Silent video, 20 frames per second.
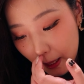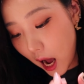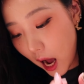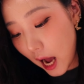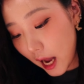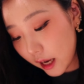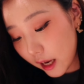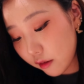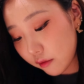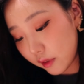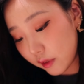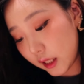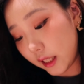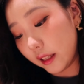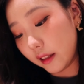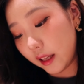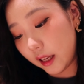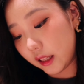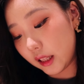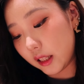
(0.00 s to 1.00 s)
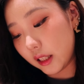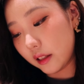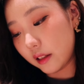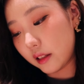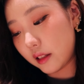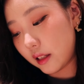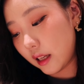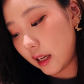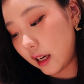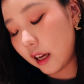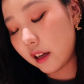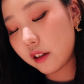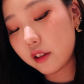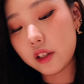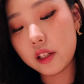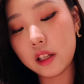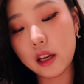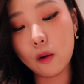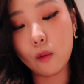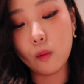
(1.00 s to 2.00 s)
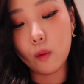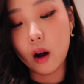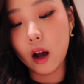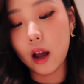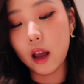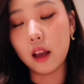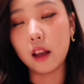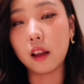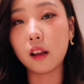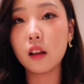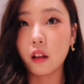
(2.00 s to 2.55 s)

I really like this and I understand why